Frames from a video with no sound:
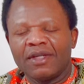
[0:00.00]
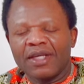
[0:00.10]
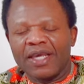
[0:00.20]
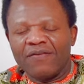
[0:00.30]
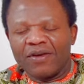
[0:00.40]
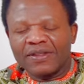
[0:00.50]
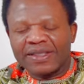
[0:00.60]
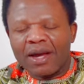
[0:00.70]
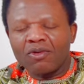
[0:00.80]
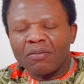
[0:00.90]
Give us
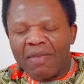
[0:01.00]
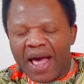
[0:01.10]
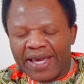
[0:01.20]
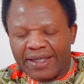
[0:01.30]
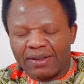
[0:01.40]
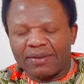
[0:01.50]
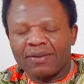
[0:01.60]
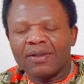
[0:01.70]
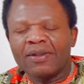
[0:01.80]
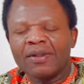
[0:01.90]
sound mind
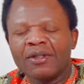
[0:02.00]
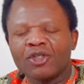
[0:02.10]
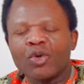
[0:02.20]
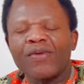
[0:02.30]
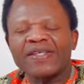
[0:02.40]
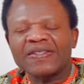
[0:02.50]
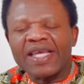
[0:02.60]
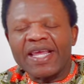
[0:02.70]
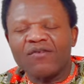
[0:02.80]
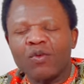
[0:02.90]
to
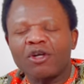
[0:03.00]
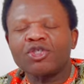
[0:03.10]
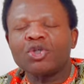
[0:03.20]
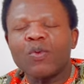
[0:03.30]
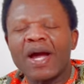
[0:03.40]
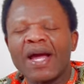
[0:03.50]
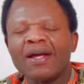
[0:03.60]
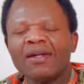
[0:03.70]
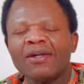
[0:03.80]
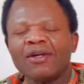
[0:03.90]
receive what you are
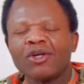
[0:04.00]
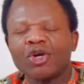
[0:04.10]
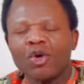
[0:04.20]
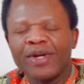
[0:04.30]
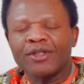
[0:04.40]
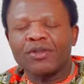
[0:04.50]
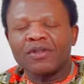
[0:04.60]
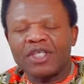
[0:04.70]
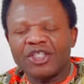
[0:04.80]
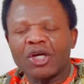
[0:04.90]
going to
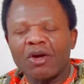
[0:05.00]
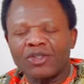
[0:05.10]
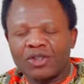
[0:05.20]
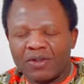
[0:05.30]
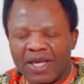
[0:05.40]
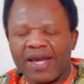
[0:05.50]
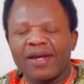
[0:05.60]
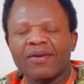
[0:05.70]
teach us today.